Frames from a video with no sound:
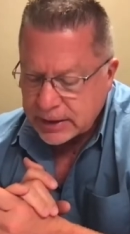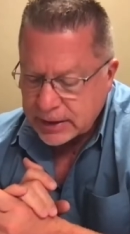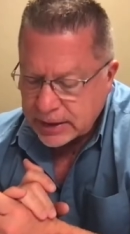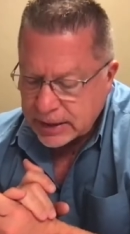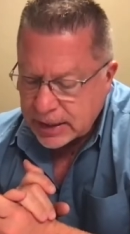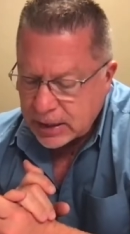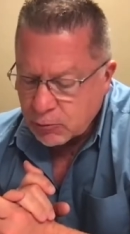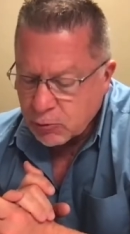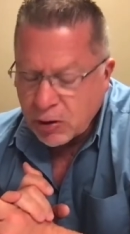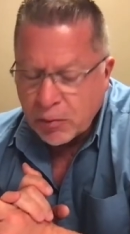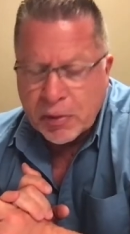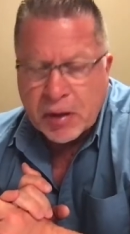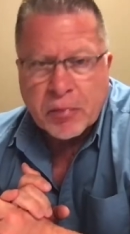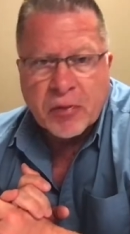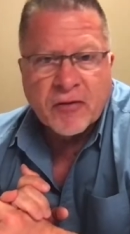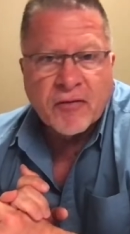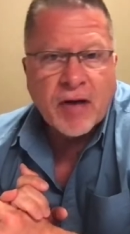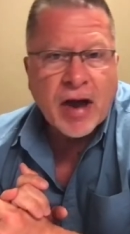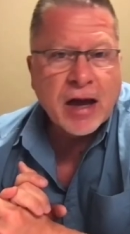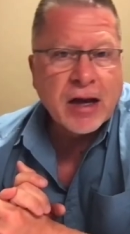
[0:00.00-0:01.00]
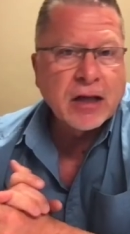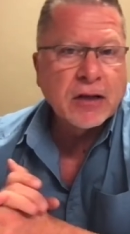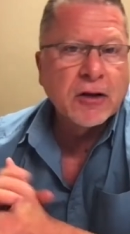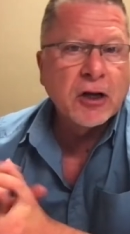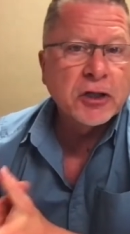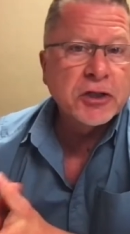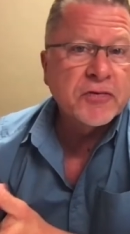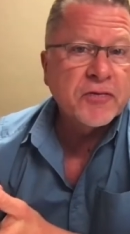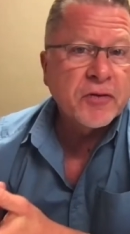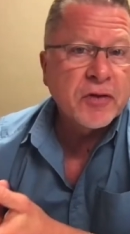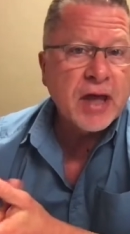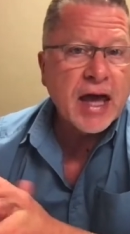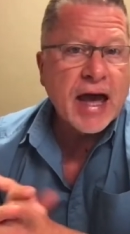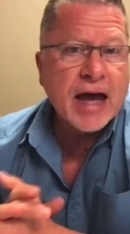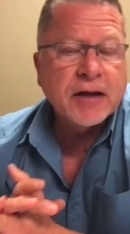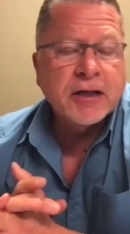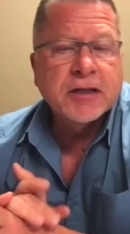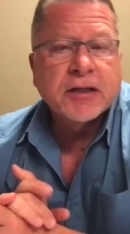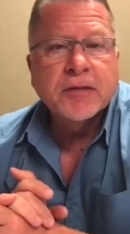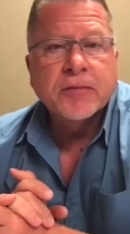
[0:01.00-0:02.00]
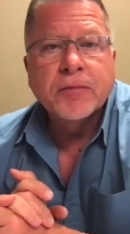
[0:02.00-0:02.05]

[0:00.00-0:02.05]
uh, we'll be providing lunch for that,